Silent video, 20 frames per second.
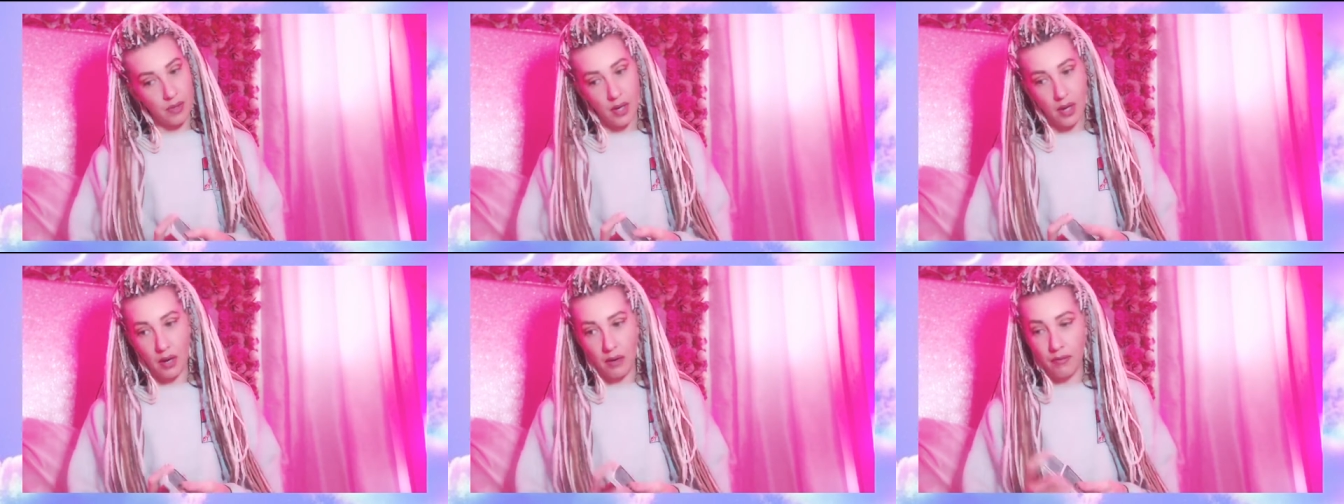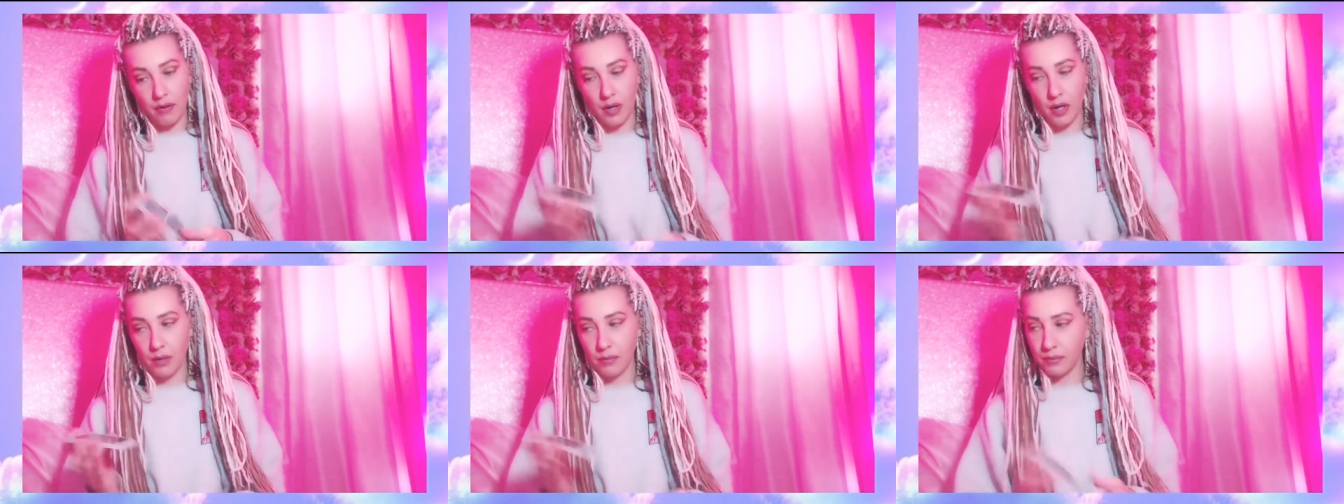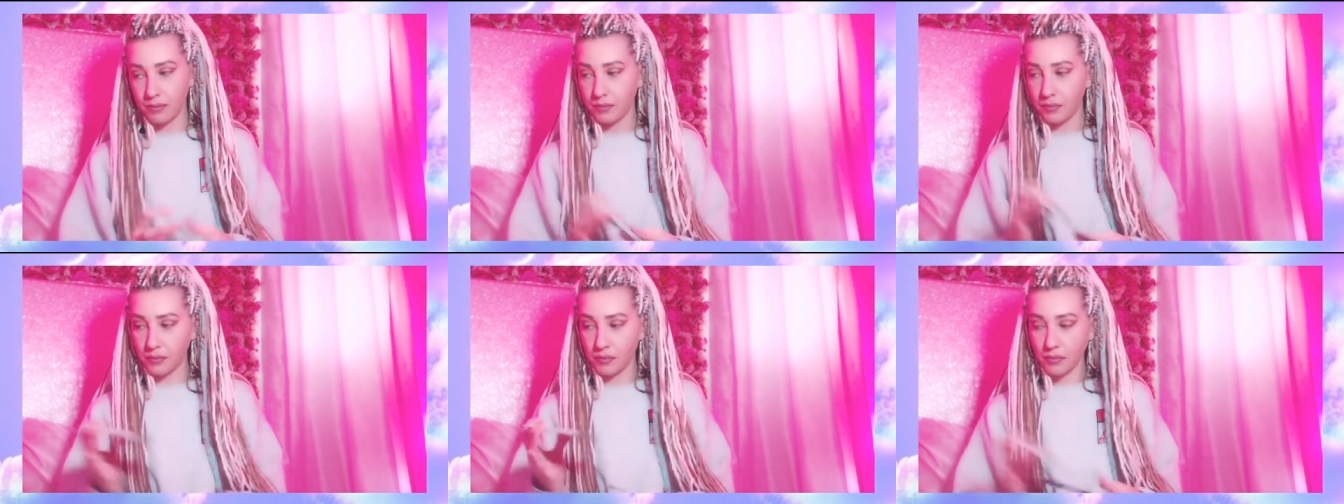ever.
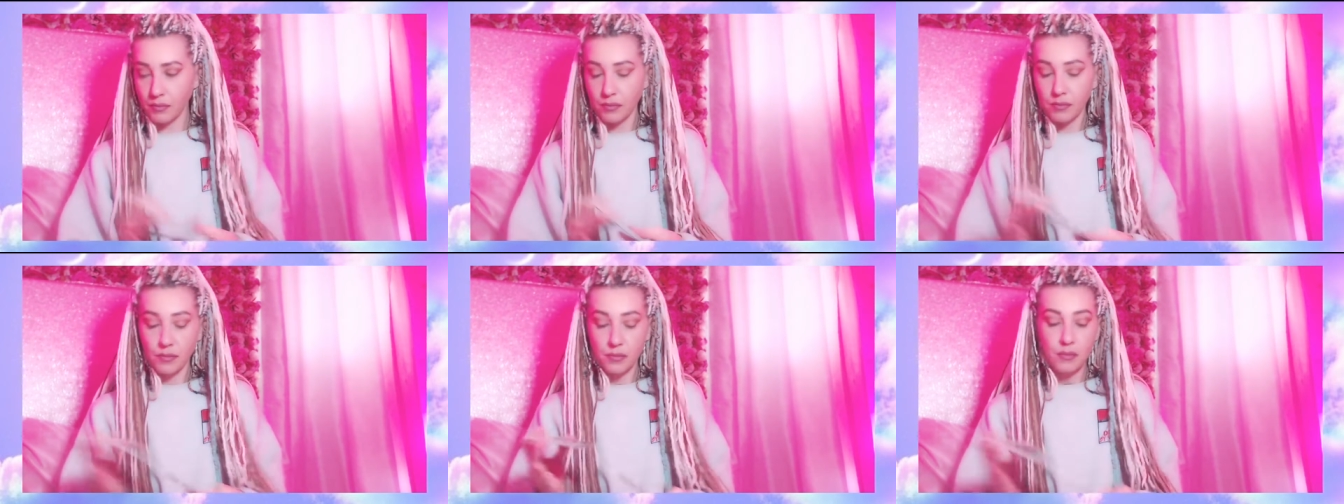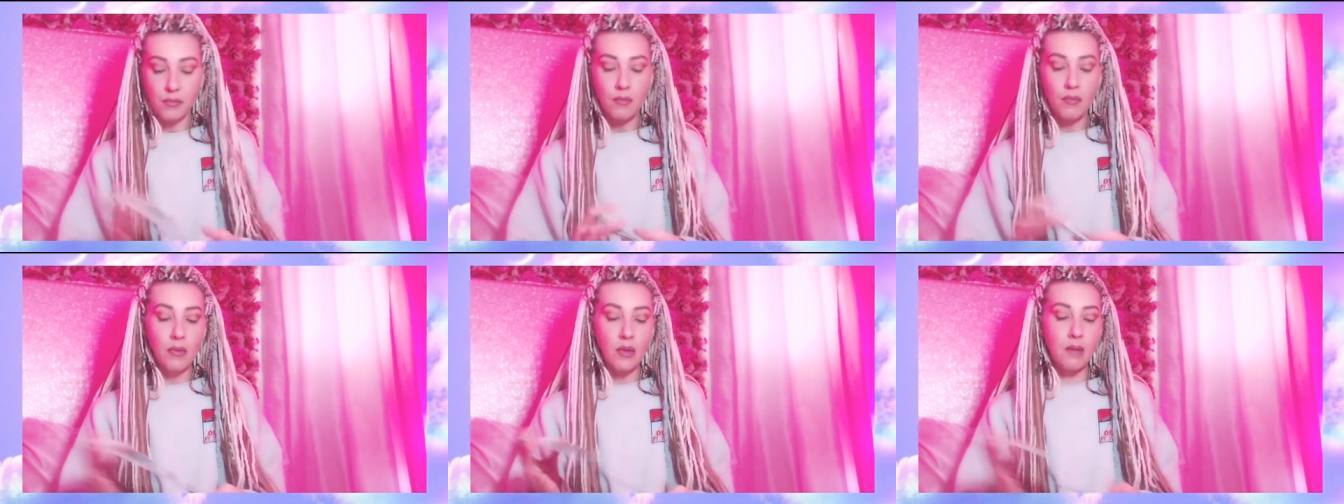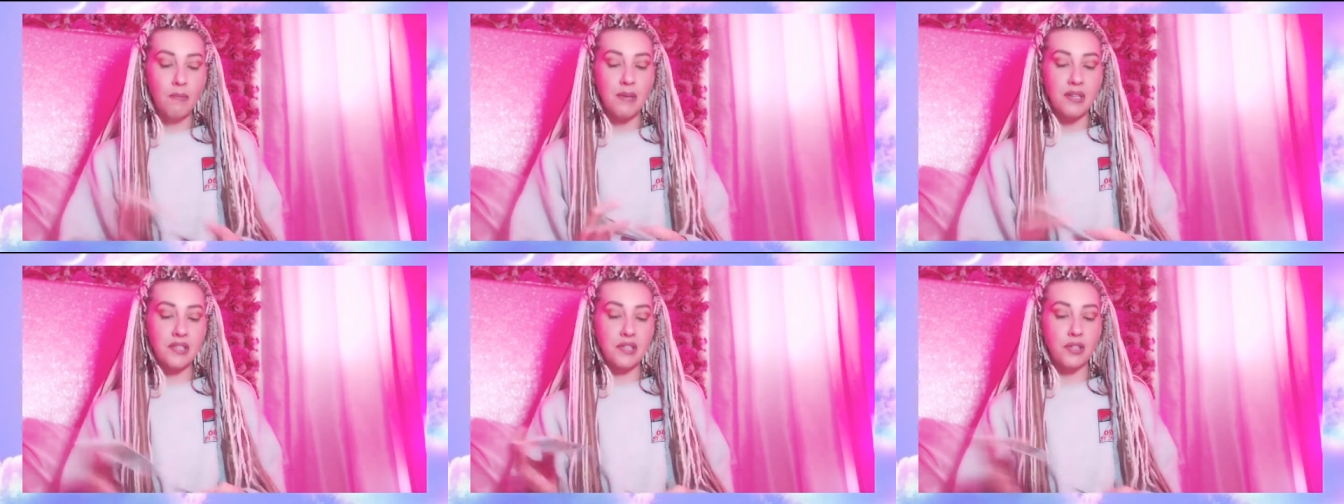
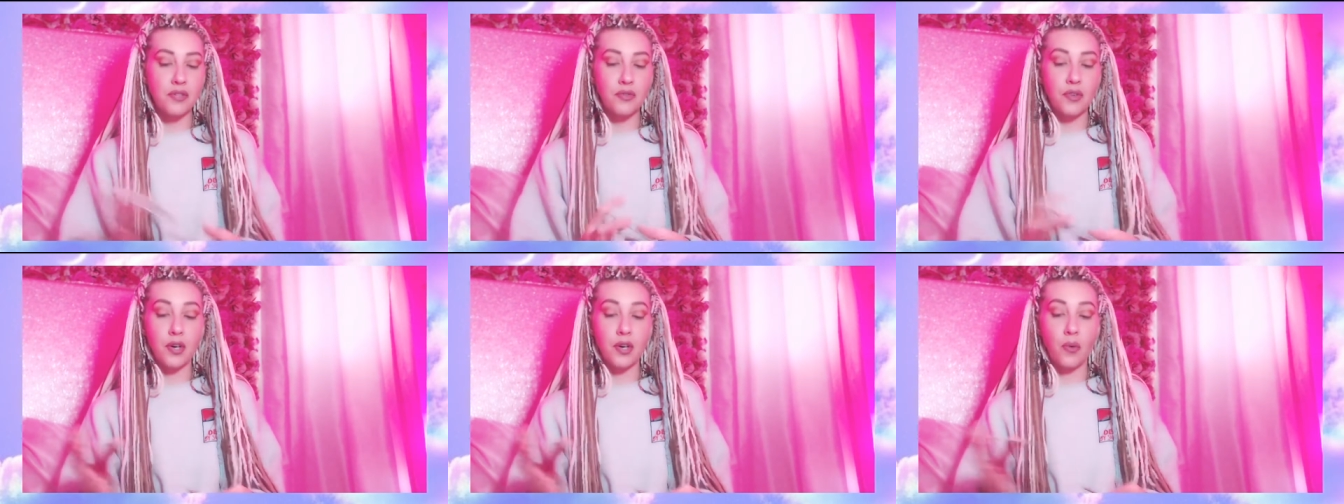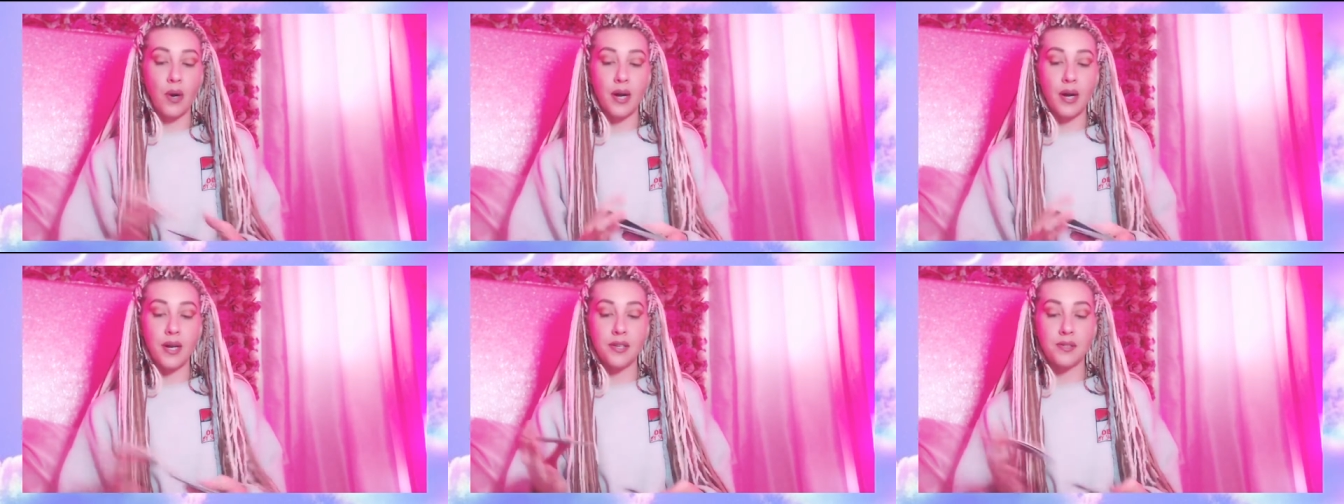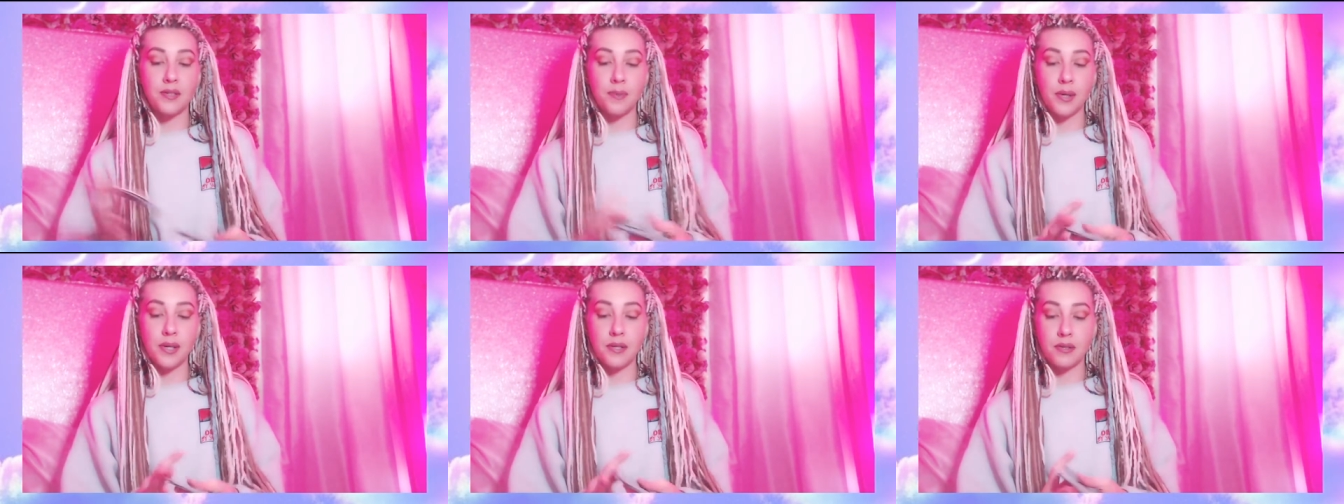Message for Aquarius,
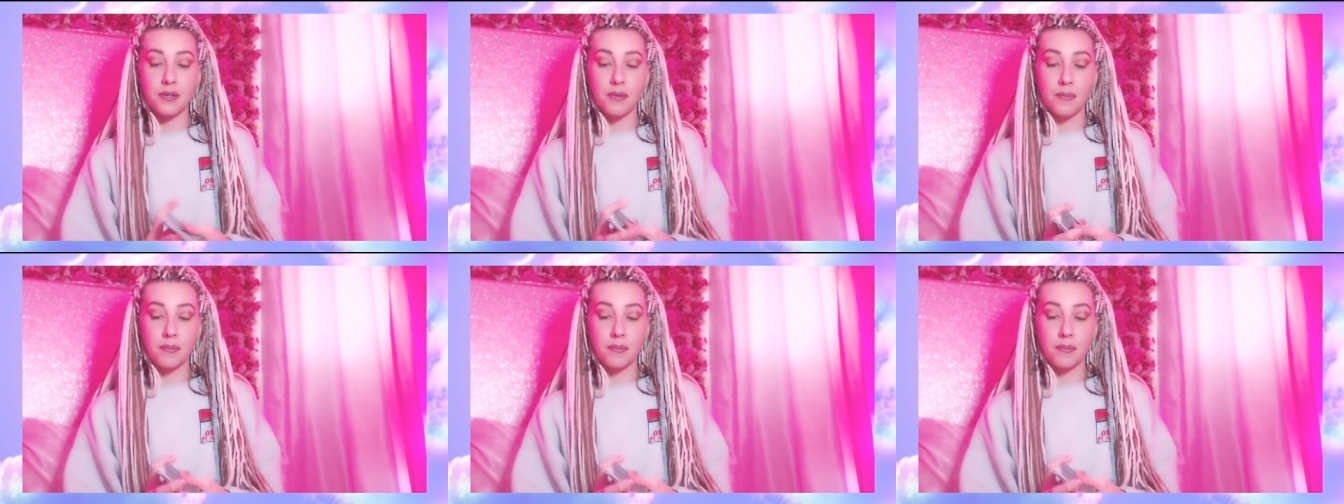please.